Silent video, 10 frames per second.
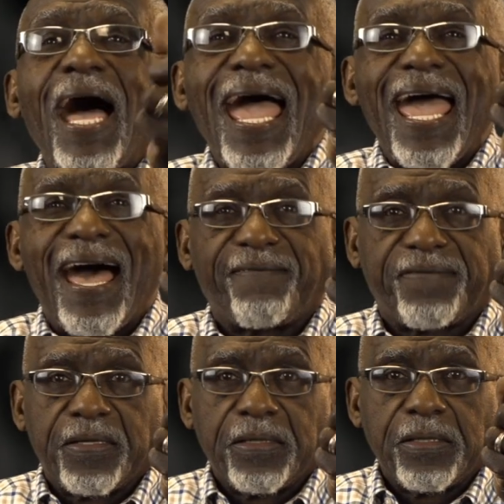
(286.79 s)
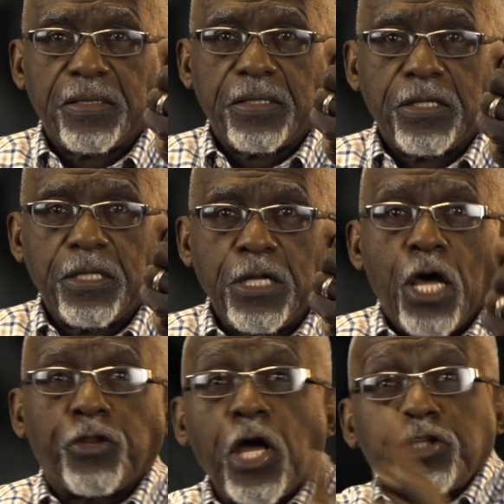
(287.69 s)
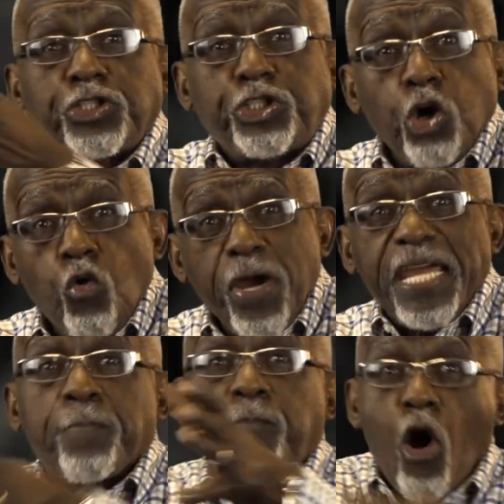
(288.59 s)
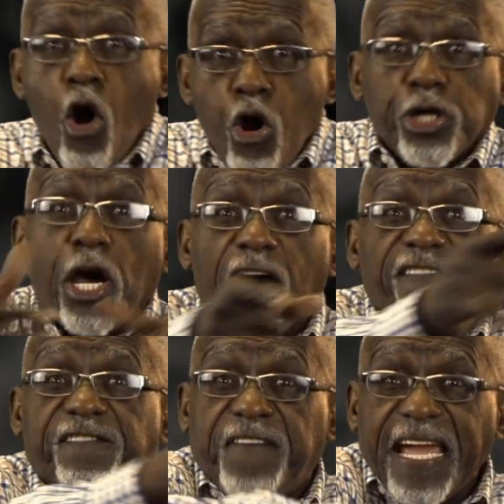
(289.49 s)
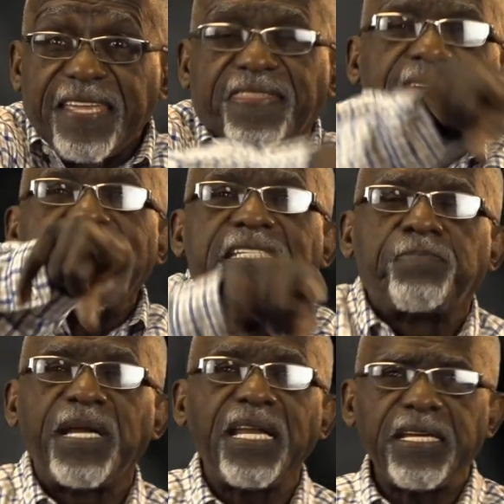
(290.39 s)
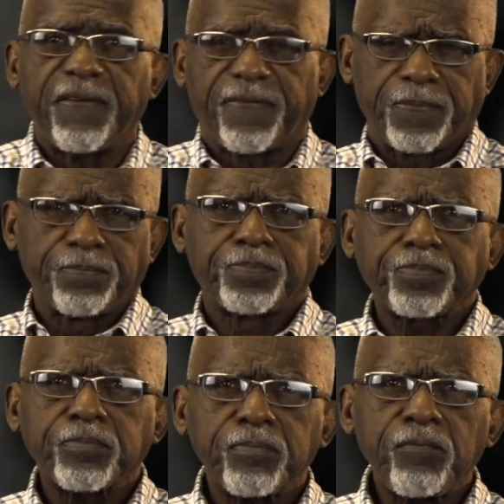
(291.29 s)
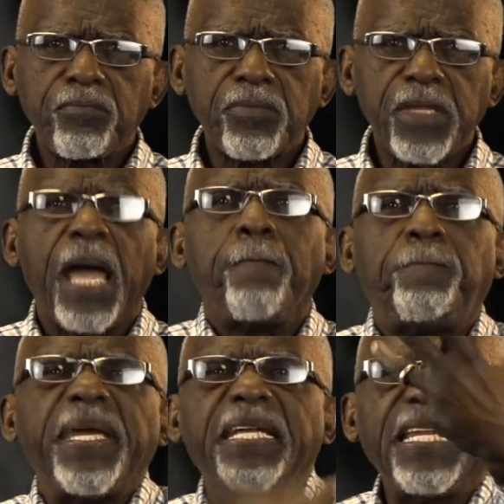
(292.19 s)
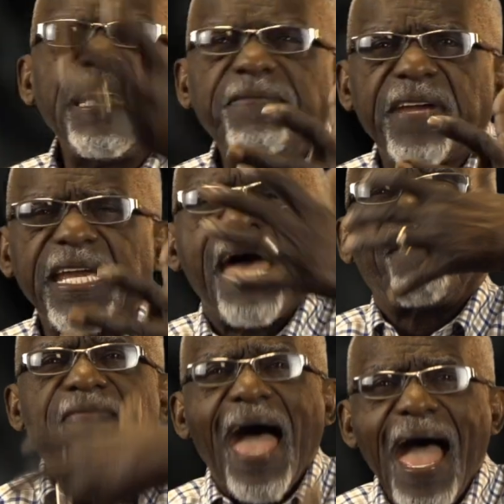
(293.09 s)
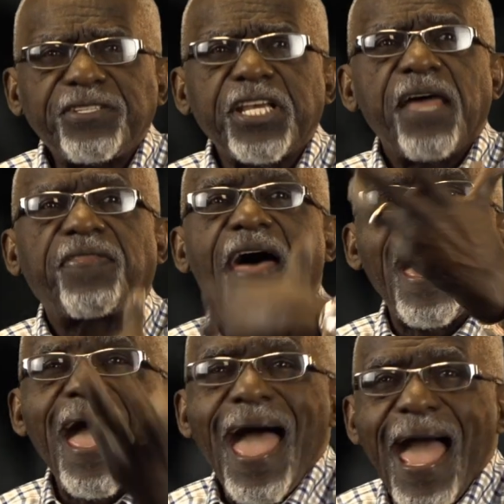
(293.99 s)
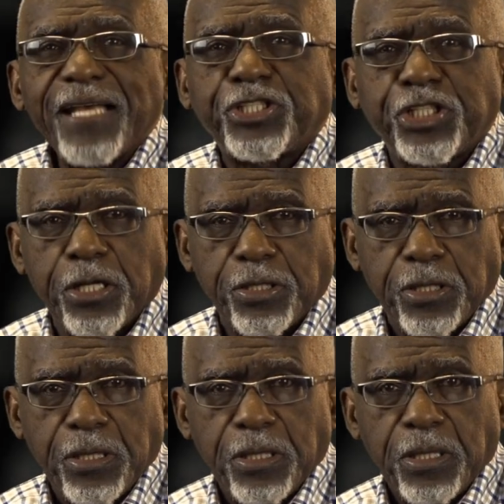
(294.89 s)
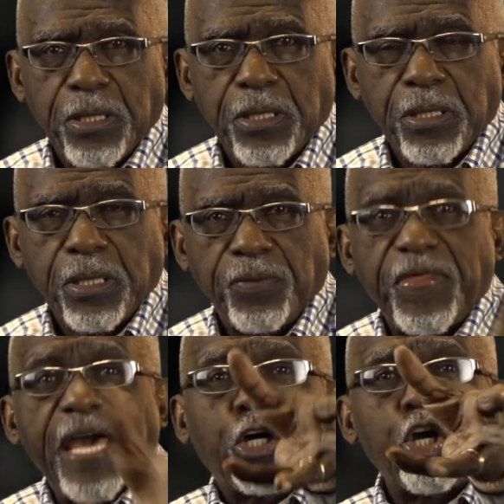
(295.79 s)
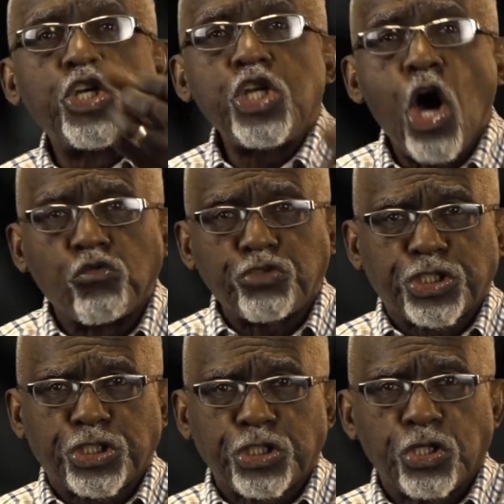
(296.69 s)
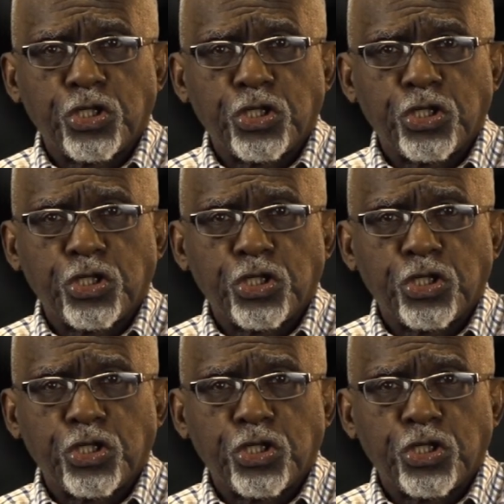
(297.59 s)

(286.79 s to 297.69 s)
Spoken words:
have. The doing part of faith is belief. Believing, that's the action that connotes